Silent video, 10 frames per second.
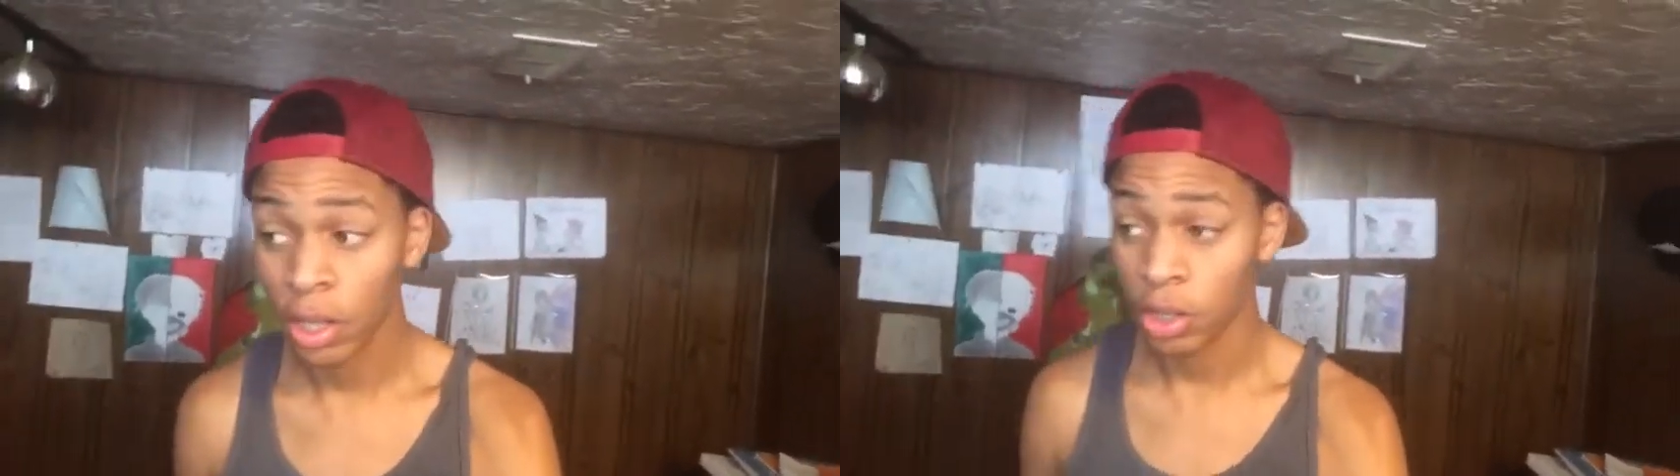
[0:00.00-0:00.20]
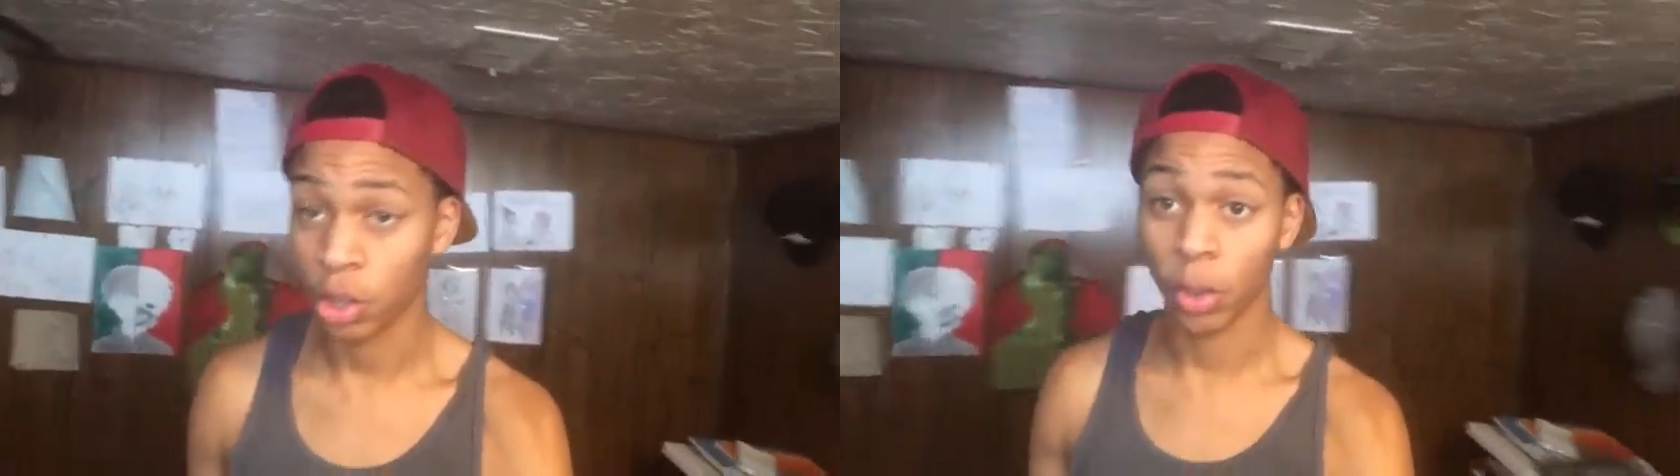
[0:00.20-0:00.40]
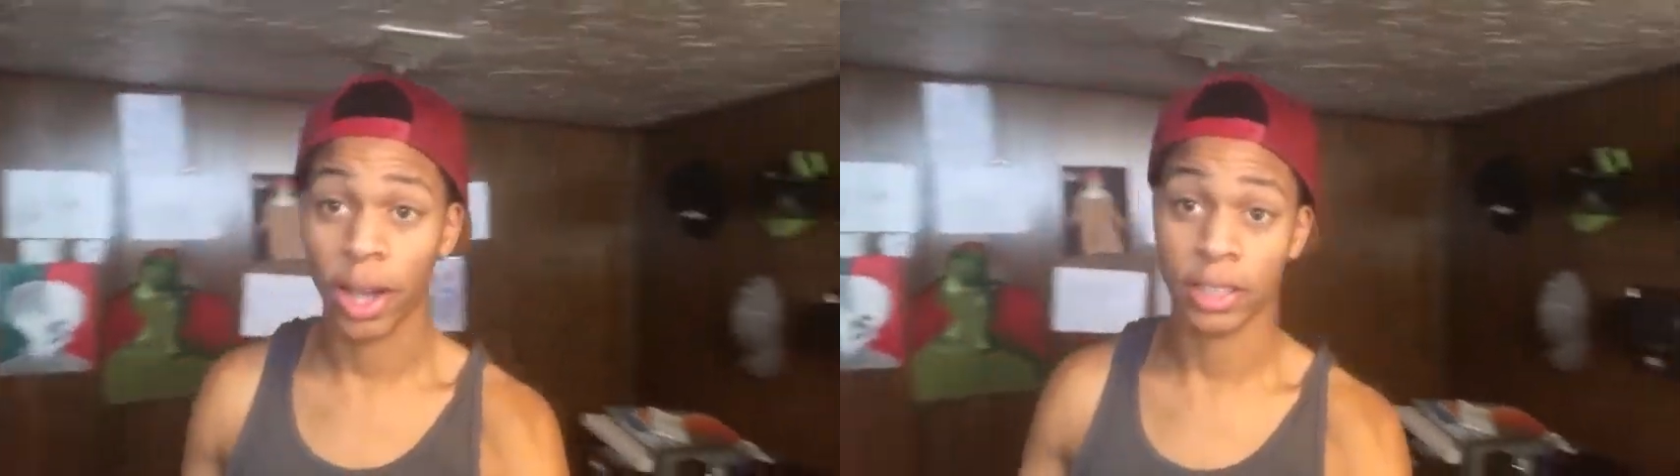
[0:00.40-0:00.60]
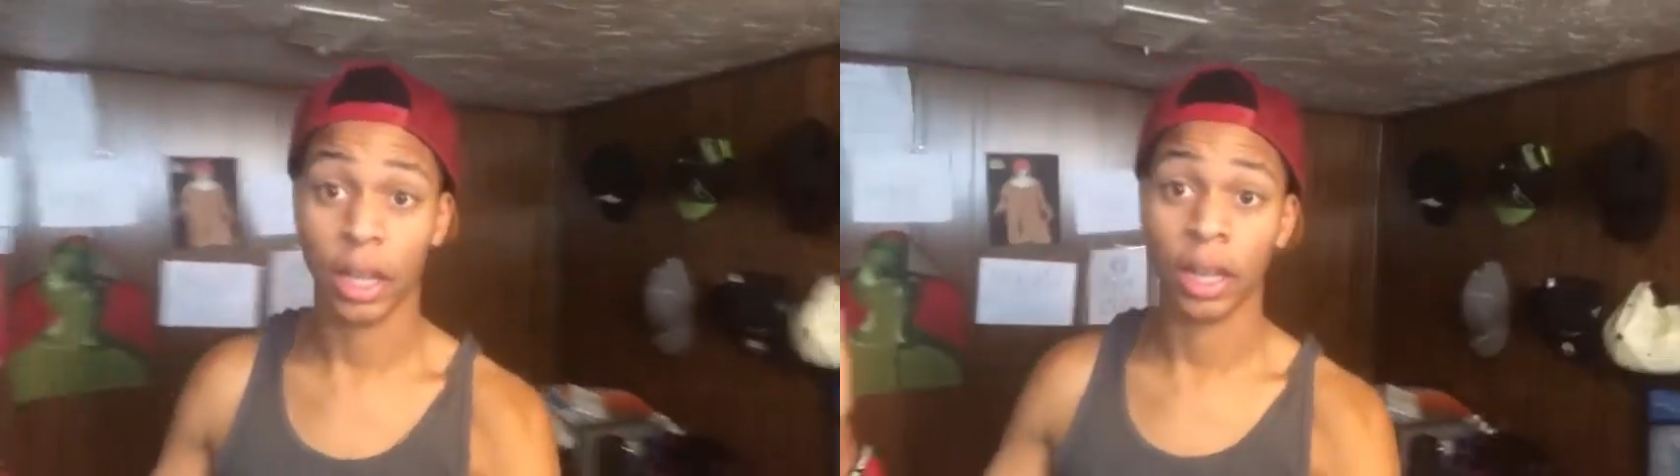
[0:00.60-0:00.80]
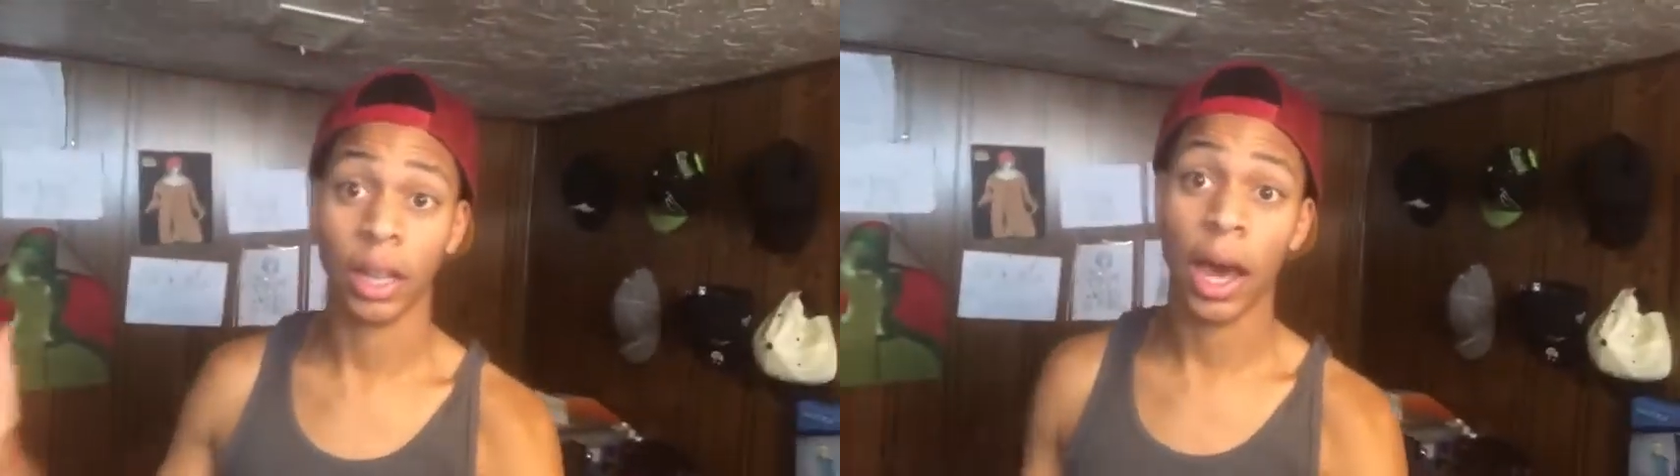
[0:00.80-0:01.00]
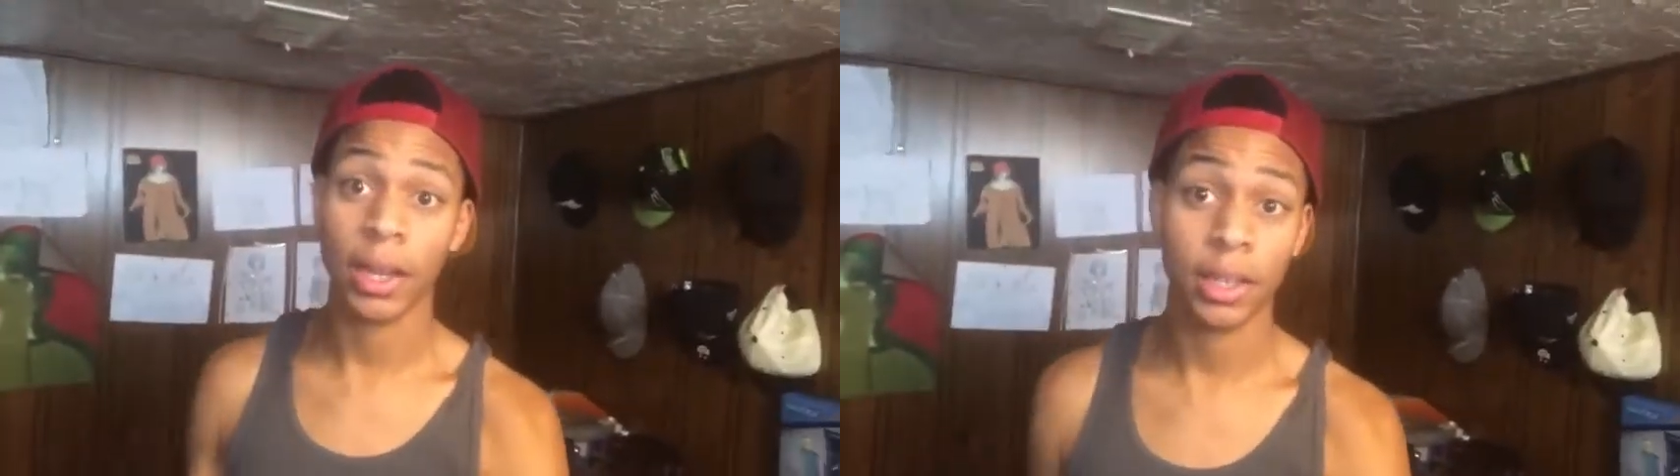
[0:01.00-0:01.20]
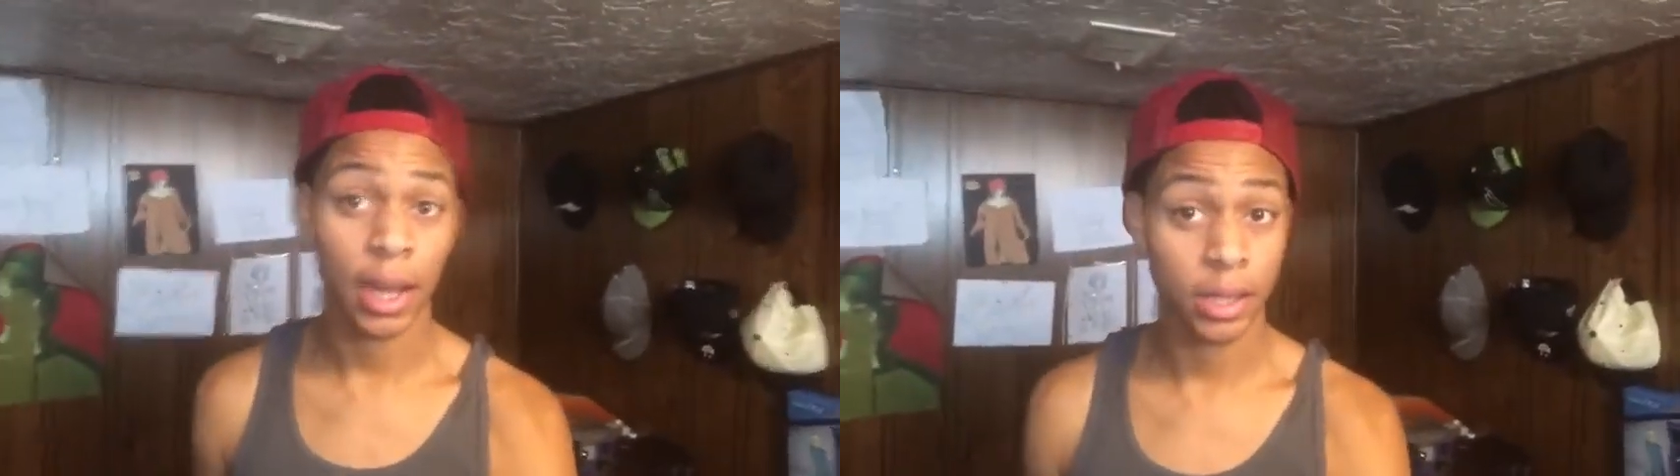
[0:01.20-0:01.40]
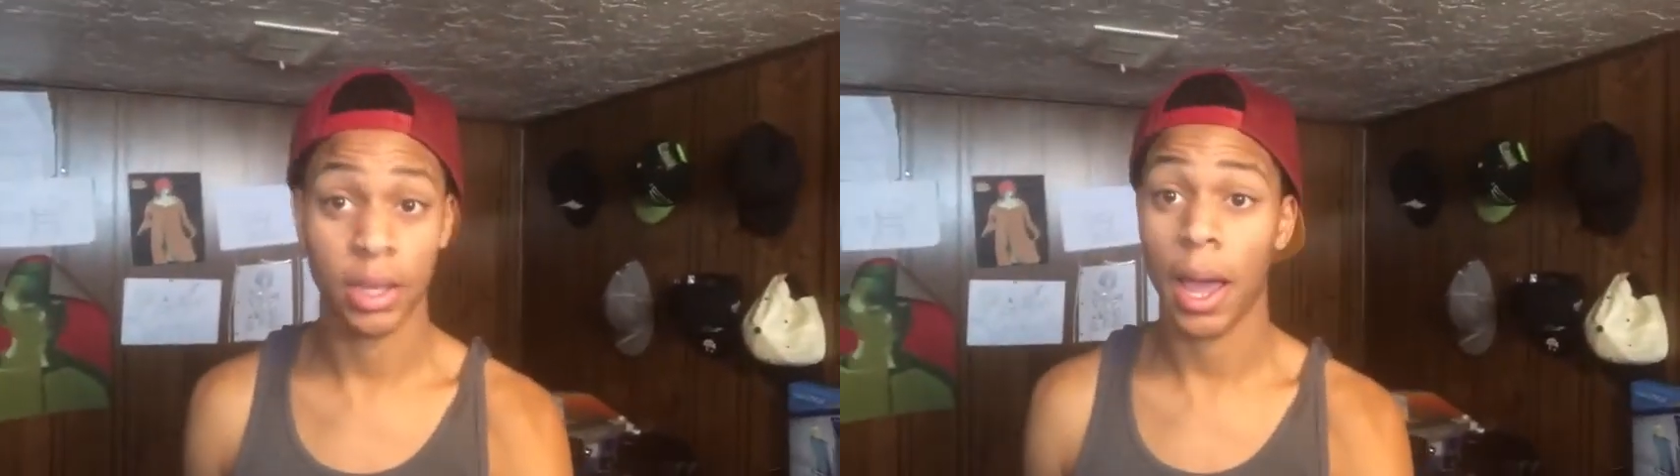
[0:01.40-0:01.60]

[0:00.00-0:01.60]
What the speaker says: So, guys, a lot has